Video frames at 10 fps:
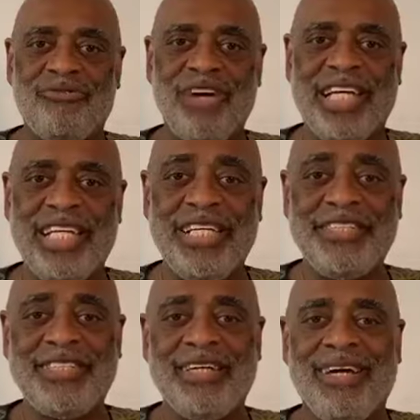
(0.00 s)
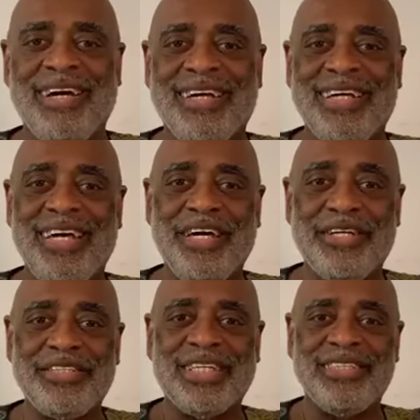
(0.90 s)
Readiness
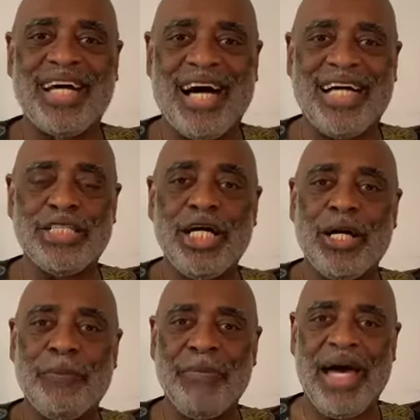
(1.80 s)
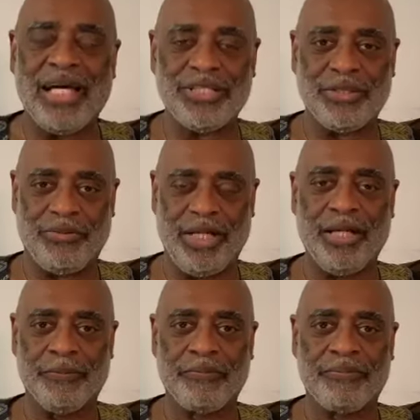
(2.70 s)
is not
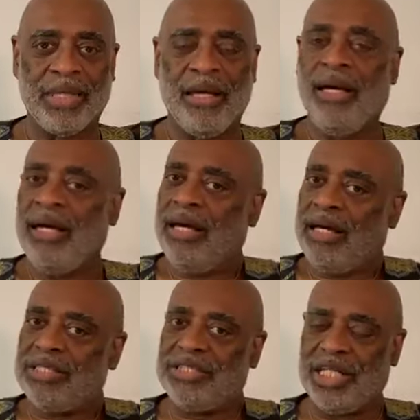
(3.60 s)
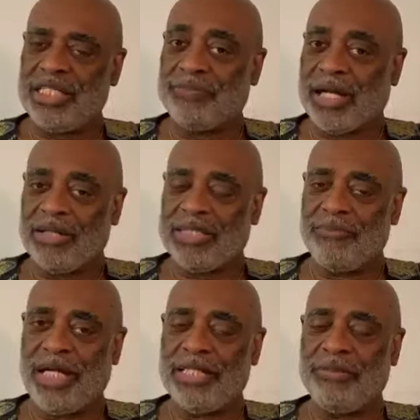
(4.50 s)
mastery. Just because I'm
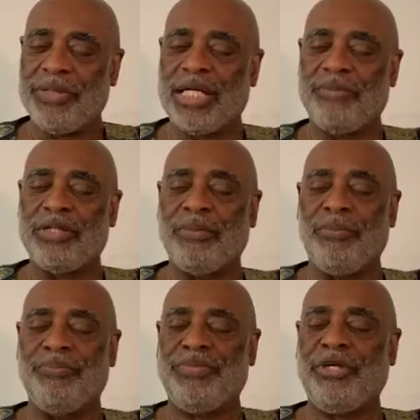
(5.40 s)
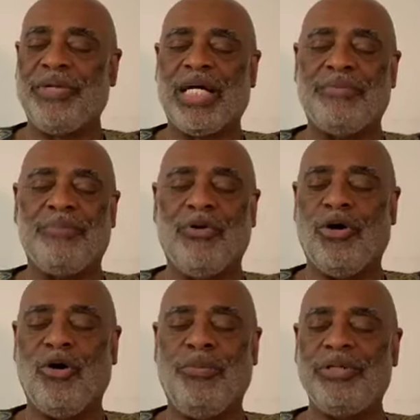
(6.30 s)
ready to become a
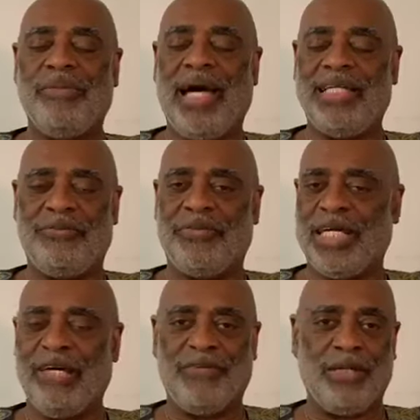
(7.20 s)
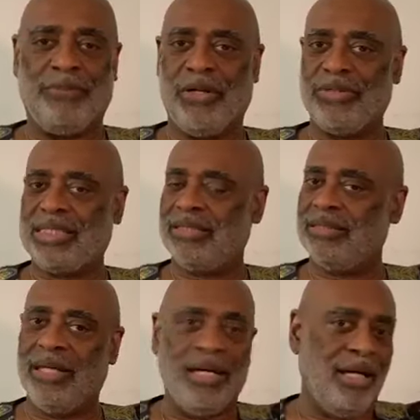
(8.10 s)
more open-minded, forgiving person,
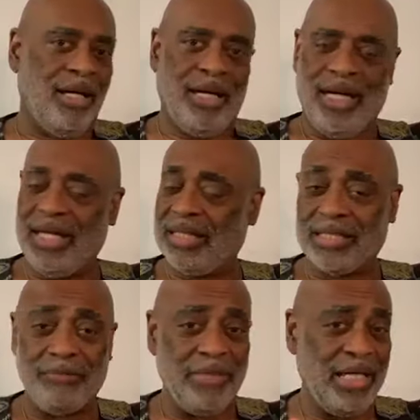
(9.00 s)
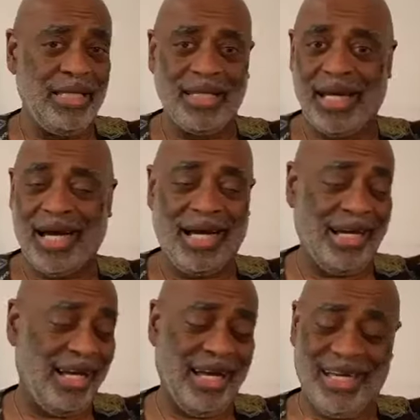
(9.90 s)
it doesn't mean that I